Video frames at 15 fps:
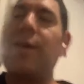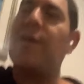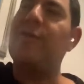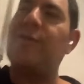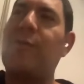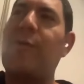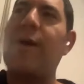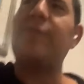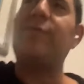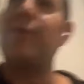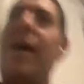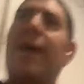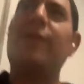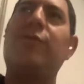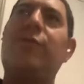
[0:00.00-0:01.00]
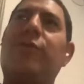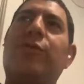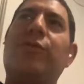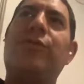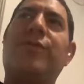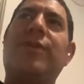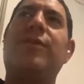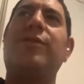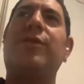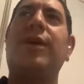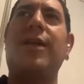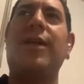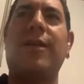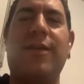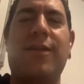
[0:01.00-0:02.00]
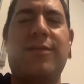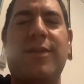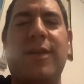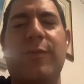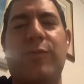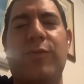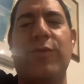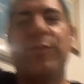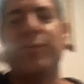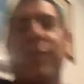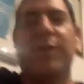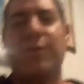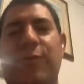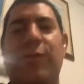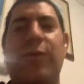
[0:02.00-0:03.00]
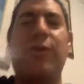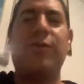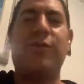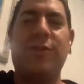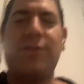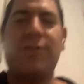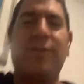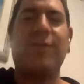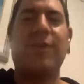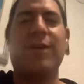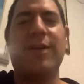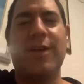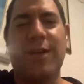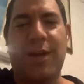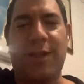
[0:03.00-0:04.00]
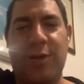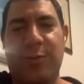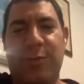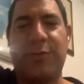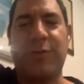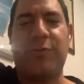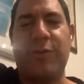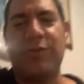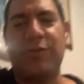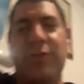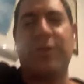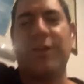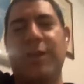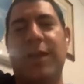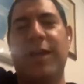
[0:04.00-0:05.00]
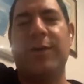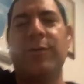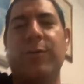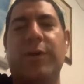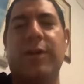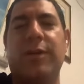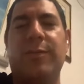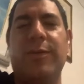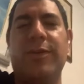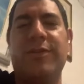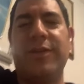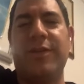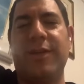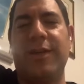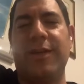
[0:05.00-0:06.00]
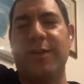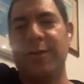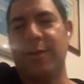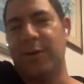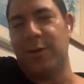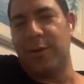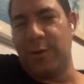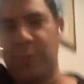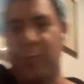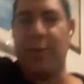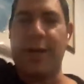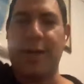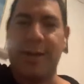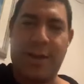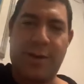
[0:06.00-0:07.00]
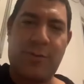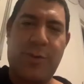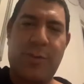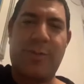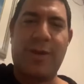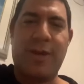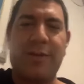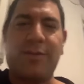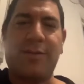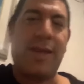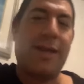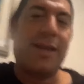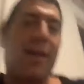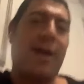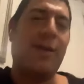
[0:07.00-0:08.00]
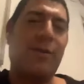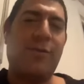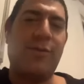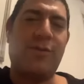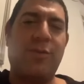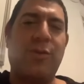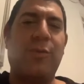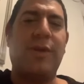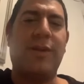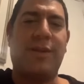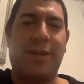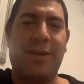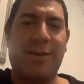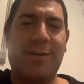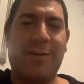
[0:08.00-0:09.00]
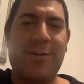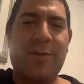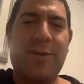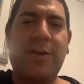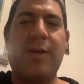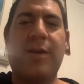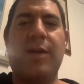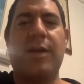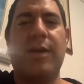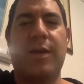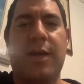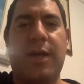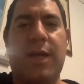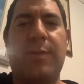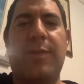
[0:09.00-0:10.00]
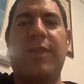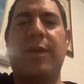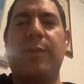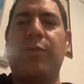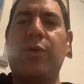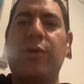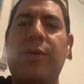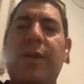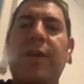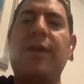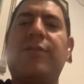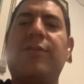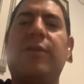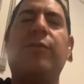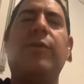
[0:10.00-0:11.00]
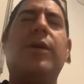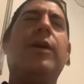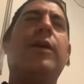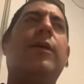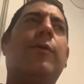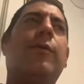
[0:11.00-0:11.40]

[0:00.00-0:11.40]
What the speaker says: so once we had to sit together in the same room, the nephrologist and the obstetrician, and now we can be sitting one at every place, like a kind of a Zoom meeting. But the important thing is that we